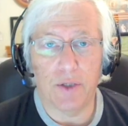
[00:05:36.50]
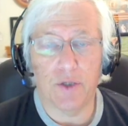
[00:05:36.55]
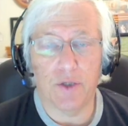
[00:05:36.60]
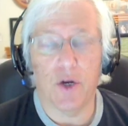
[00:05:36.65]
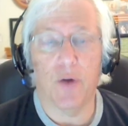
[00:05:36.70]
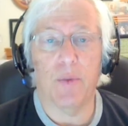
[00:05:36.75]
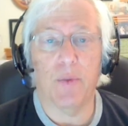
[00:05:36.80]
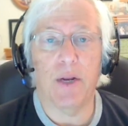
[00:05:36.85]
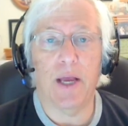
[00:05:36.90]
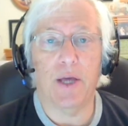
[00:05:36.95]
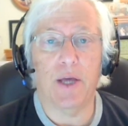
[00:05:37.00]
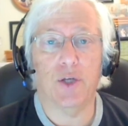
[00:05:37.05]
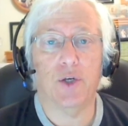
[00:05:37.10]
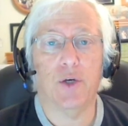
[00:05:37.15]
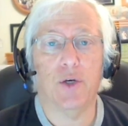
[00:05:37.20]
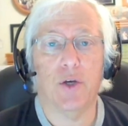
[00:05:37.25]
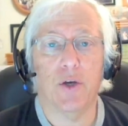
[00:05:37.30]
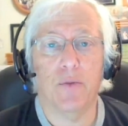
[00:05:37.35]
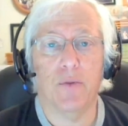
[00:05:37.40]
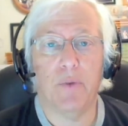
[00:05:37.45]
a
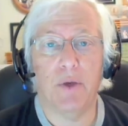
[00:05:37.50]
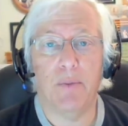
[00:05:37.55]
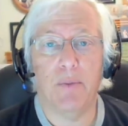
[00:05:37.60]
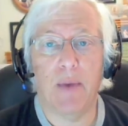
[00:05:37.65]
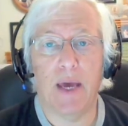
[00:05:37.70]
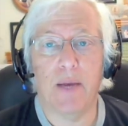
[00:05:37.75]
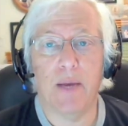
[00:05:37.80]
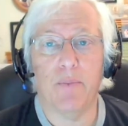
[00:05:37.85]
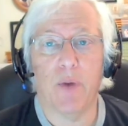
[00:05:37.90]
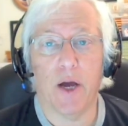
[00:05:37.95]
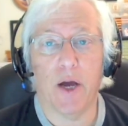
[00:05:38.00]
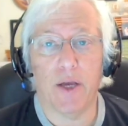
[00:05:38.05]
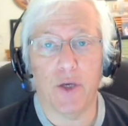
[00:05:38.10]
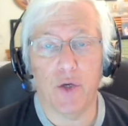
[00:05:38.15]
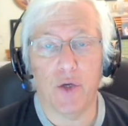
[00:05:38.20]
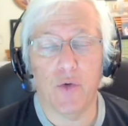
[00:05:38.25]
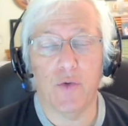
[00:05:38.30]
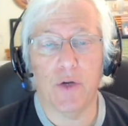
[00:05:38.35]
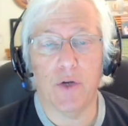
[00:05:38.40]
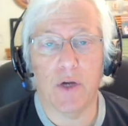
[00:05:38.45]
determination can be made by
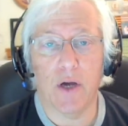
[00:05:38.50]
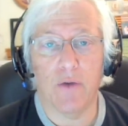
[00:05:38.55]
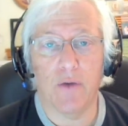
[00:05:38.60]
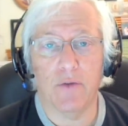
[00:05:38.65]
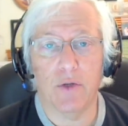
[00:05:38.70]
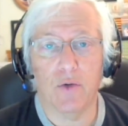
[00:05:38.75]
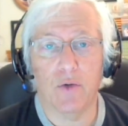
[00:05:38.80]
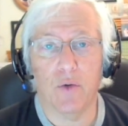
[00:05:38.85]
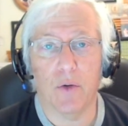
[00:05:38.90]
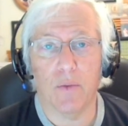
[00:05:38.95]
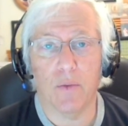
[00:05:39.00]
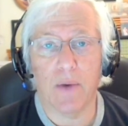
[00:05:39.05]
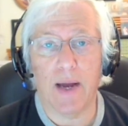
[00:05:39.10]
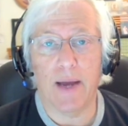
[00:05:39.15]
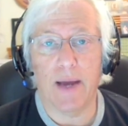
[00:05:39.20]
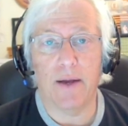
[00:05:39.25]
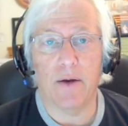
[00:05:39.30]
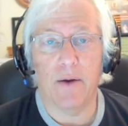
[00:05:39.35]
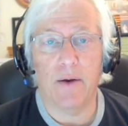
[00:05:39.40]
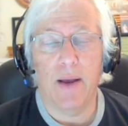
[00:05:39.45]
you, the covered call
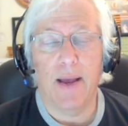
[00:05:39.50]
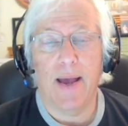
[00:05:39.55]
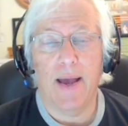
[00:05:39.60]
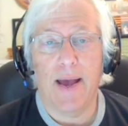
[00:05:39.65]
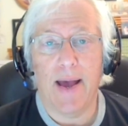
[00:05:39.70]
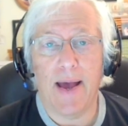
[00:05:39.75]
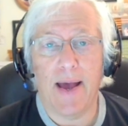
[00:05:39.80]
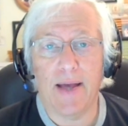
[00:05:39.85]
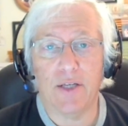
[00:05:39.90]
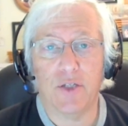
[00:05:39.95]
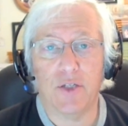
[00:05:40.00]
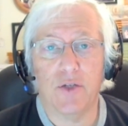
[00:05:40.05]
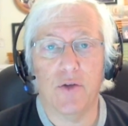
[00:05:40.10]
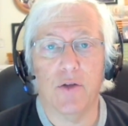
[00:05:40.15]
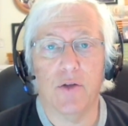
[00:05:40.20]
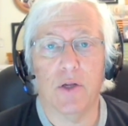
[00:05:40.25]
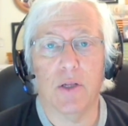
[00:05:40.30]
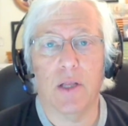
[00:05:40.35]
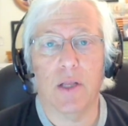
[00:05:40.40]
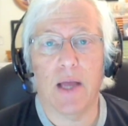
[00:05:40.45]
writer, as
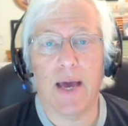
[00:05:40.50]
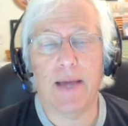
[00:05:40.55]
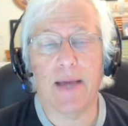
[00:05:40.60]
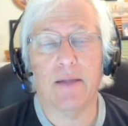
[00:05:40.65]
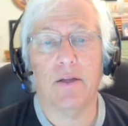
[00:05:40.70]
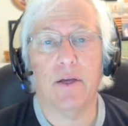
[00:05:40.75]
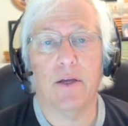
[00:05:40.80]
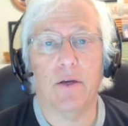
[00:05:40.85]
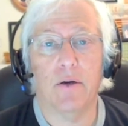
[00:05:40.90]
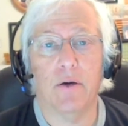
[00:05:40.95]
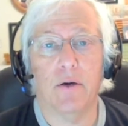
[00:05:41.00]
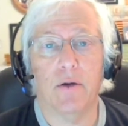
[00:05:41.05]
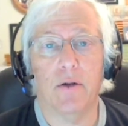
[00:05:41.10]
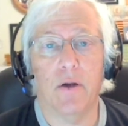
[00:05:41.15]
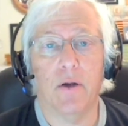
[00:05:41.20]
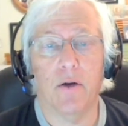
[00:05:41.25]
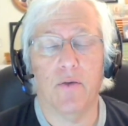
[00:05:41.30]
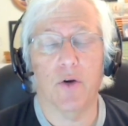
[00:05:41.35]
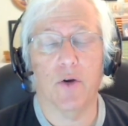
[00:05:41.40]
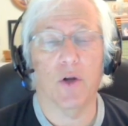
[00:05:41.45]
to the
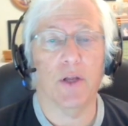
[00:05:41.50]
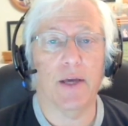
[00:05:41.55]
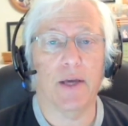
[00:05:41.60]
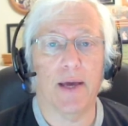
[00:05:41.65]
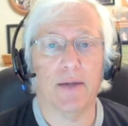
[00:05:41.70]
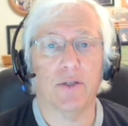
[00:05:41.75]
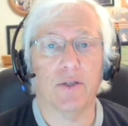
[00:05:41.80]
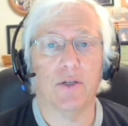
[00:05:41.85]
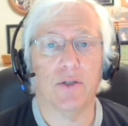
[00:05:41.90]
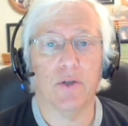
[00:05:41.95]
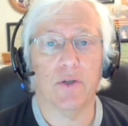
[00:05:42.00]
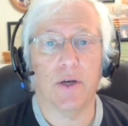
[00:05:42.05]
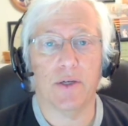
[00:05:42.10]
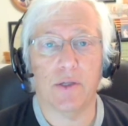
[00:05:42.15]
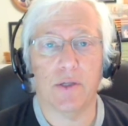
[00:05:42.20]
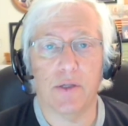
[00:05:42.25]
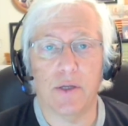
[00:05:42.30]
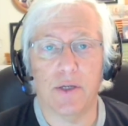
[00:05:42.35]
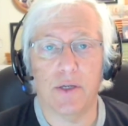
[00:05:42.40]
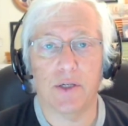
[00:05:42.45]
likelihood of early
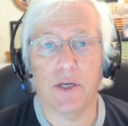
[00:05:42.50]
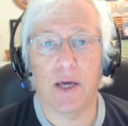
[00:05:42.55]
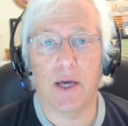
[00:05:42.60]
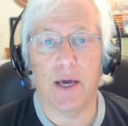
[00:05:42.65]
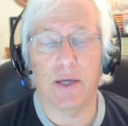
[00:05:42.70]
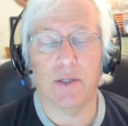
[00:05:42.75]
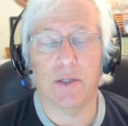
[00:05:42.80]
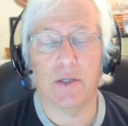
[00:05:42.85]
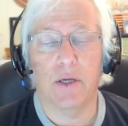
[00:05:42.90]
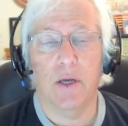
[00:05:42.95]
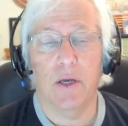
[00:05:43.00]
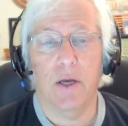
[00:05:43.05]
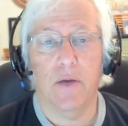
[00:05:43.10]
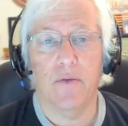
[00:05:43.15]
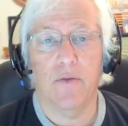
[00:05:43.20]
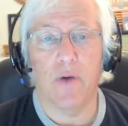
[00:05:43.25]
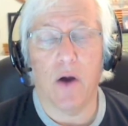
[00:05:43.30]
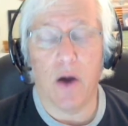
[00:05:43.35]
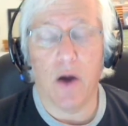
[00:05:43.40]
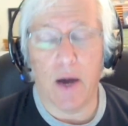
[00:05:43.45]
exercise. In this case,
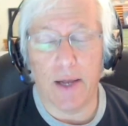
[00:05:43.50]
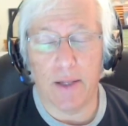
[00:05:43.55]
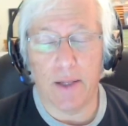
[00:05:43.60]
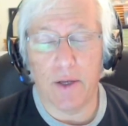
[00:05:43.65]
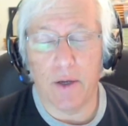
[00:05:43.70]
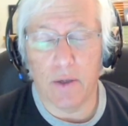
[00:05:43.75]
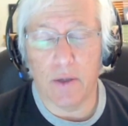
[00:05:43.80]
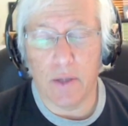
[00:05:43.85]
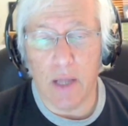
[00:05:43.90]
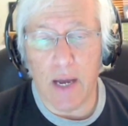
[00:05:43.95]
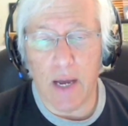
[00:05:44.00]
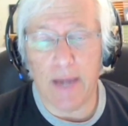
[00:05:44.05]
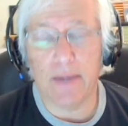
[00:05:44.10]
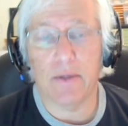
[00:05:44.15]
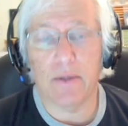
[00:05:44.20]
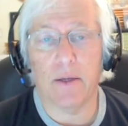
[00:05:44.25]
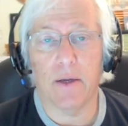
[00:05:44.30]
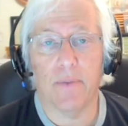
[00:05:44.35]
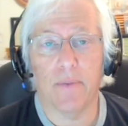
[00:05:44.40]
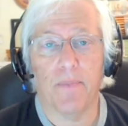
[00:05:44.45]
highly
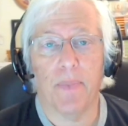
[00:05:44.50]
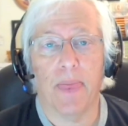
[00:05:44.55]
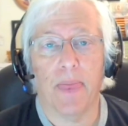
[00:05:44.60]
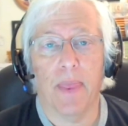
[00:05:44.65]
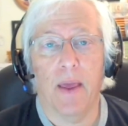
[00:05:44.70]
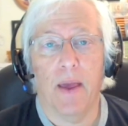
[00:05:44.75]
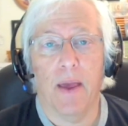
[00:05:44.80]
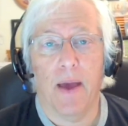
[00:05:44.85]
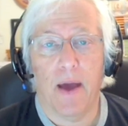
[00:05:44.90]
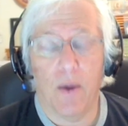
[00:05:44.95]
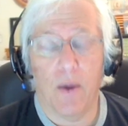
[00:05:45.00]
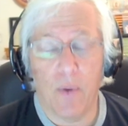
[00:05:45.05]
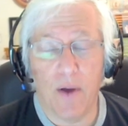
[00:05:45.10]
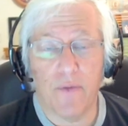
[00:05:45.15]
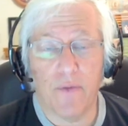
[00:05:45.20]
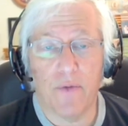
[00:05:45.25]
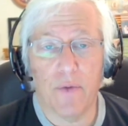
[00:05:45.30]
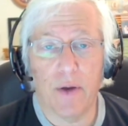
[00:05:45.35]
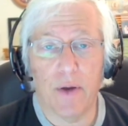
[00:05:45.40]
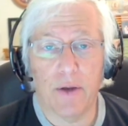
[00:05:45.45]
unlikely.
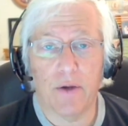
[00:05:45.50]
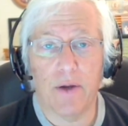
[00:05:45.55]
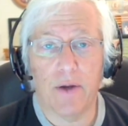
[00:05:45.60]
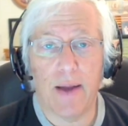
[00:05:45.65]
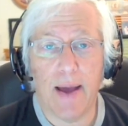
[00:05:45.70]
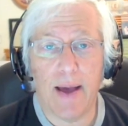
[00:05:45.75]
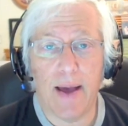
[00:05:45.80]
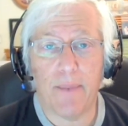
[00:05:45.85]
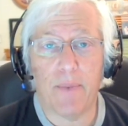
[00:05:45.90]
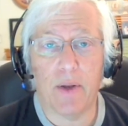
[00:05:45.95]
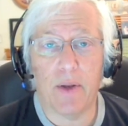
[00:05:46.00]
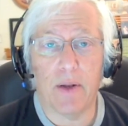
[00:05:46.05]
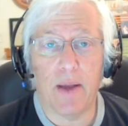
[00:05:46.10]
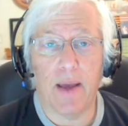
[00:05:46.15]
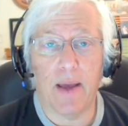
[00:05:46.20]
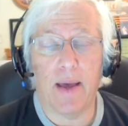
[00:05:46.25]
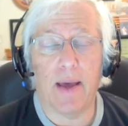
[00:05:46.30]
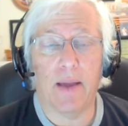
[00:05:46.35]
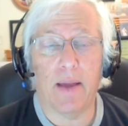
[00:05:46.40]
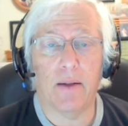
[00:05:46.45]
However, it could happen,
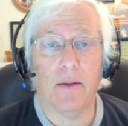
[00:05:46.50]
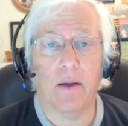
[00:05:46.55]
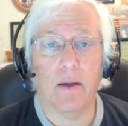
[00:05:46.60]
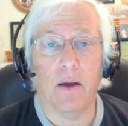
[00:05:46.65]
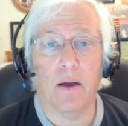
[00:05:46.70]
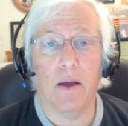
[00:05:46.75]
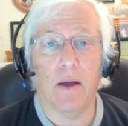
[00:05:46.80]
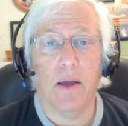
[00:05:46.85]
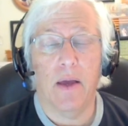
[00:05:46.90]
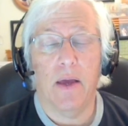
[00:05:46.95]
and